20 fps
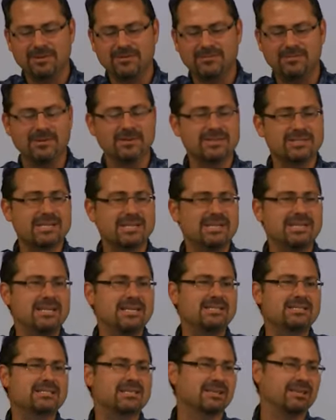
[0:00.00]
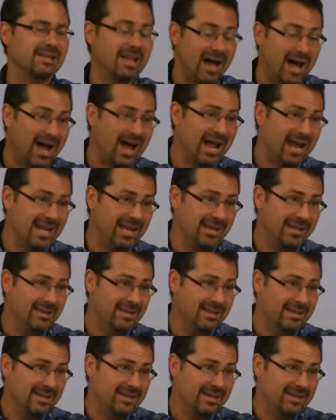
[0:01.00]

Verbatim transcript: he feels he needs to lie